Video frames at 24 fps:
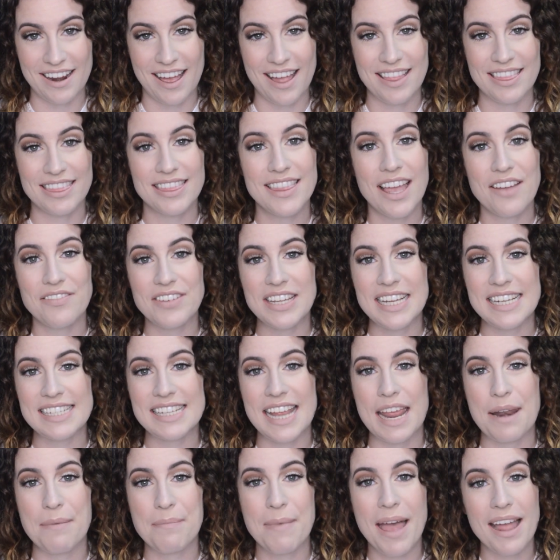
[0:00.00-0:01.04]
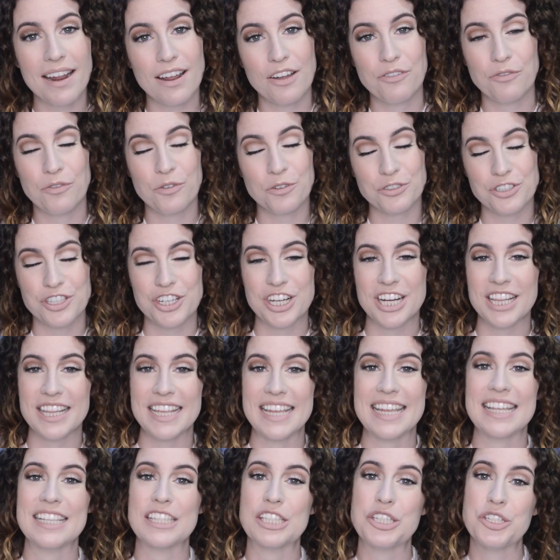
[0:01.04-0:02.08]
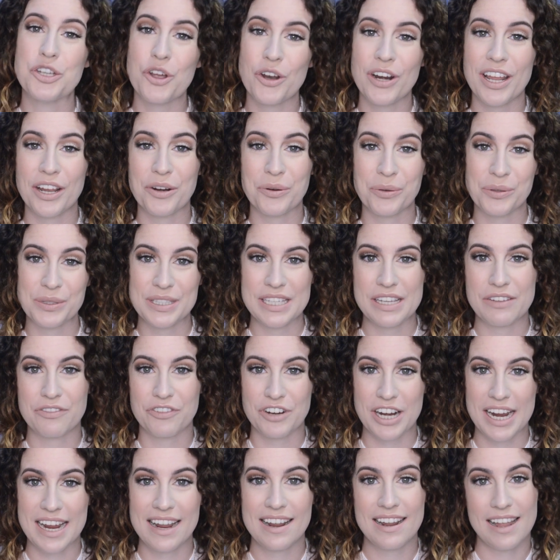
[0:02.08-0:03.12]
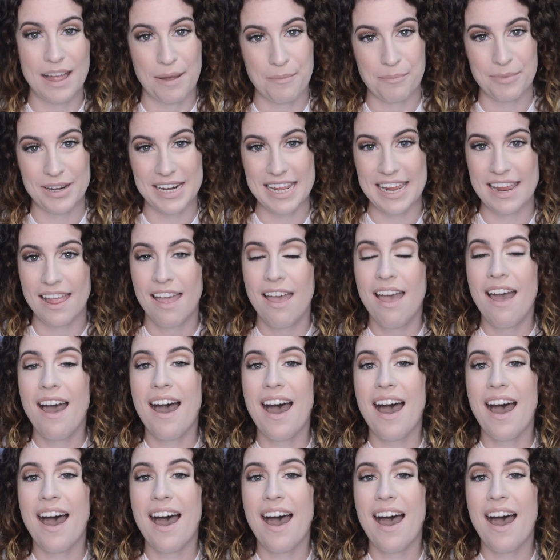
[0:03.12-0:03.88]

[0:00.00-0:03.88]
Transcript: I love it, and MAC unfortunately is not a cruelty-free company.